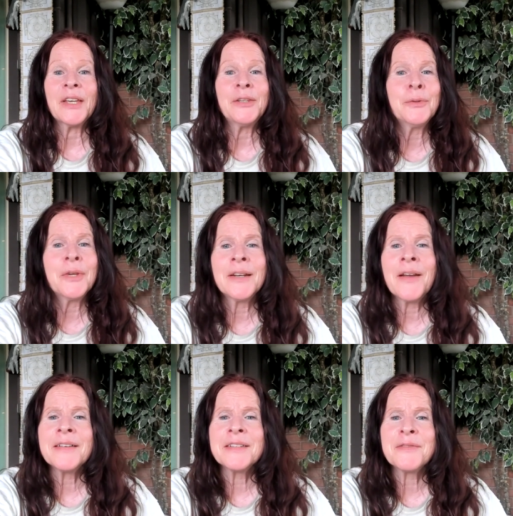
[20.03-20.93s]
You
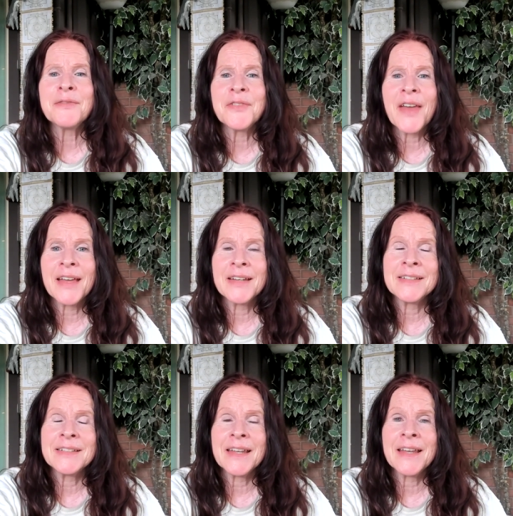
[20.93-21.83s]
cannot
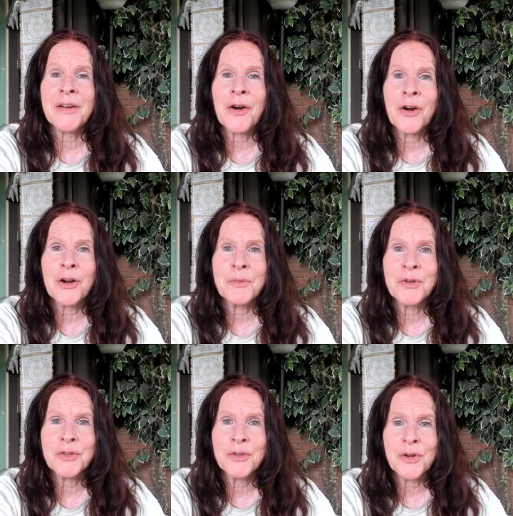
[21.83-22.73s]
defend and
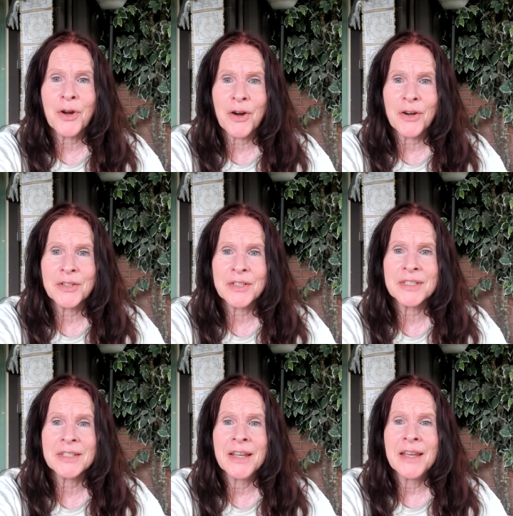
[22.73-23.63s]
armor your heart